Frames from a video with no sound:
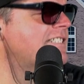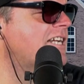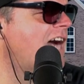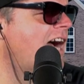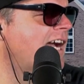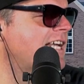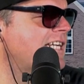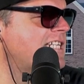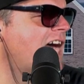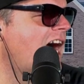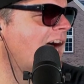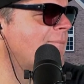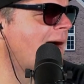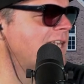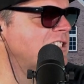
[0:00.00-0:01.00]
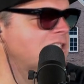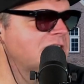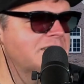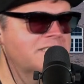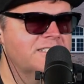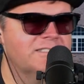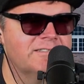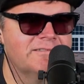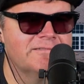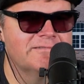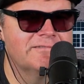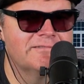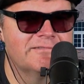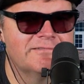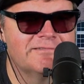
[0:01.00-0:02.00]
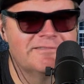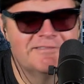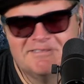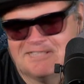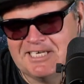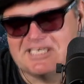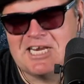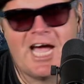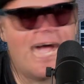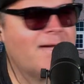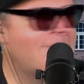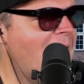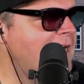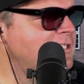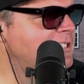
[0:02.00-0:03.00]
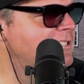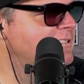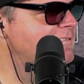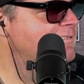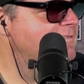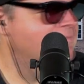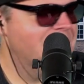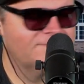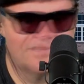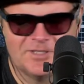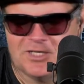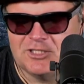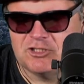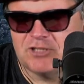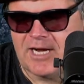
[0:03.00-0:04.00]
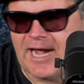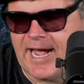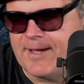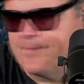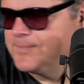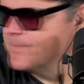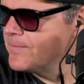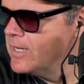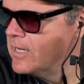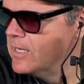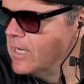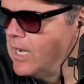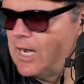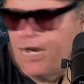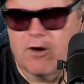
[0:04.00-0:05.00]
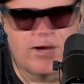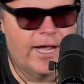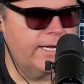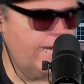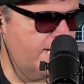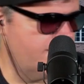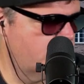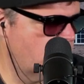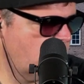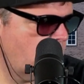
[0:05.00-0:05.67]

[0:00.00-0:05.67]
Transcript: talk. You talk much? You talk much? Good try. All right. Any more